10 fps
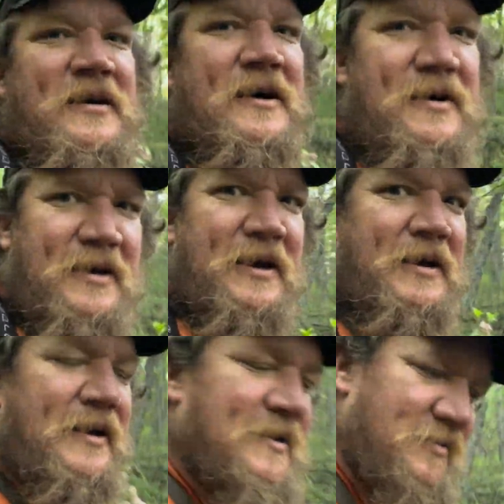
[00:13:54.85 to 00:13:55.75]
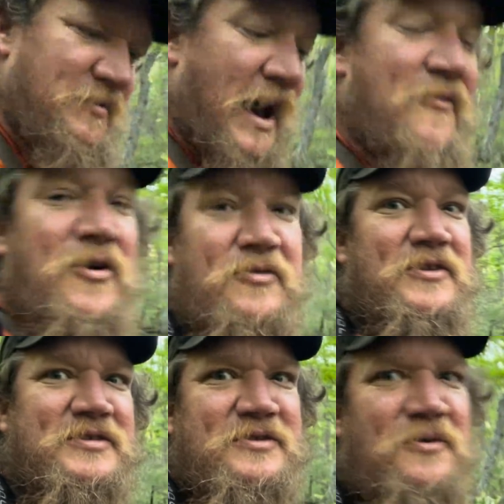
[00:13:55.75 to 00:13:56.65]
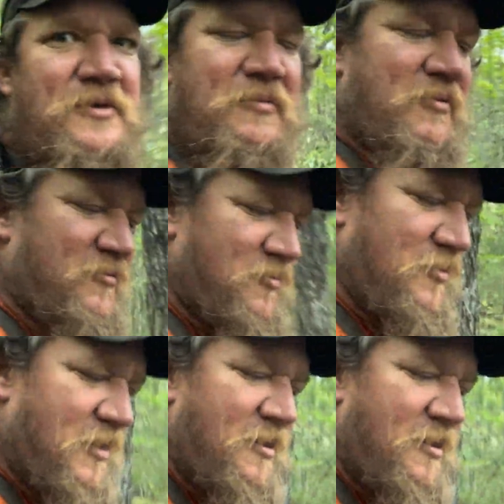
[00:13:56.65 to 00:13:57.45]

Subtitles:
again. I've heard this story before.